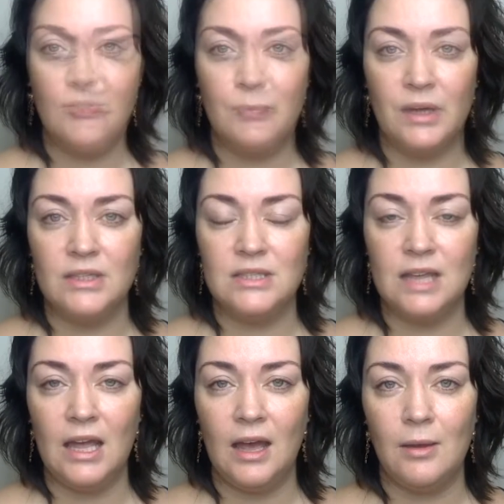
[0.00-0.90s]
But
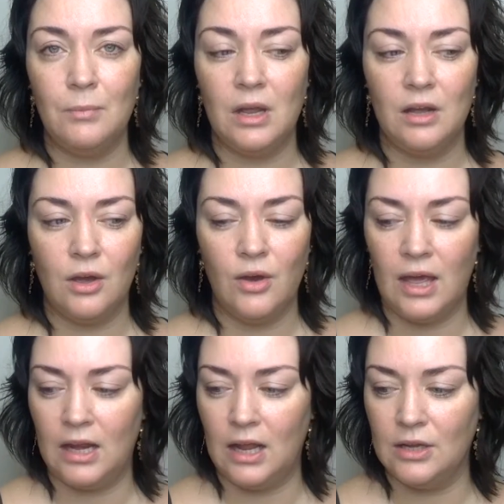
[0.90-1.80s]
today I'm going to go
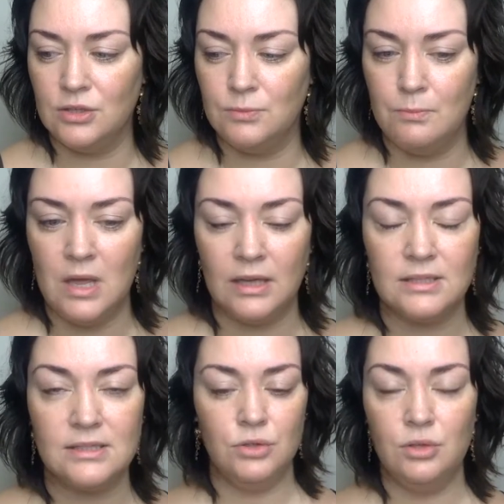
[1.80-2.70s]
ahead and
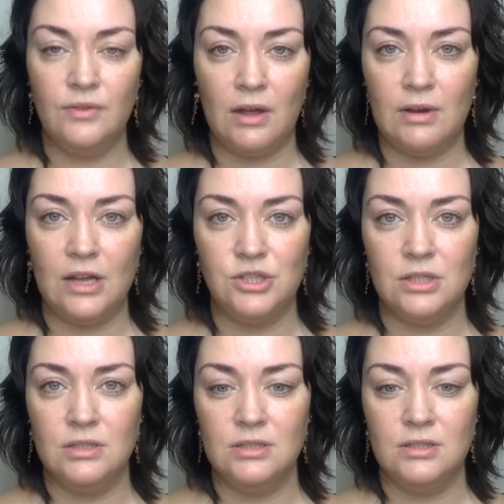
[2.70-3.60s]
mix two
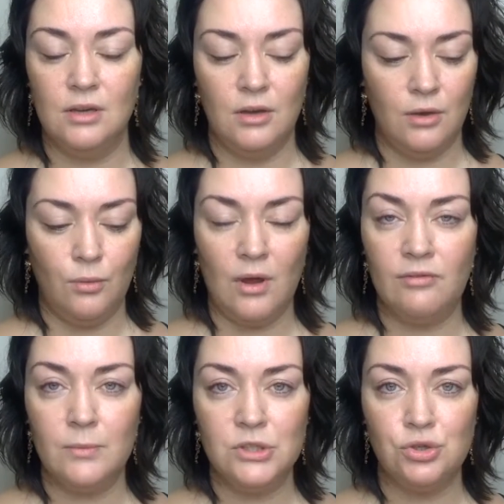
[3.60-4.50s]
foundations. One
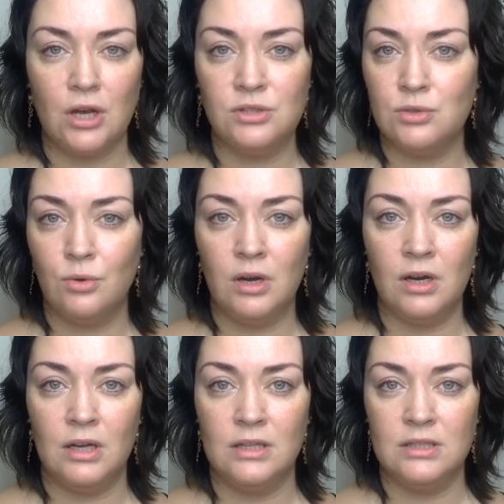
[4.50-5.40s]
from the
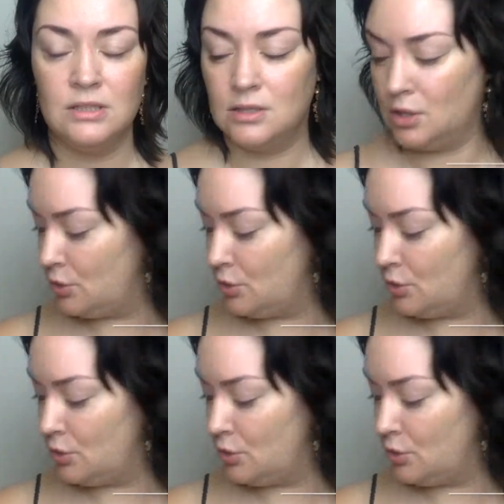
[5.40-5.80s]
drugstore, it's the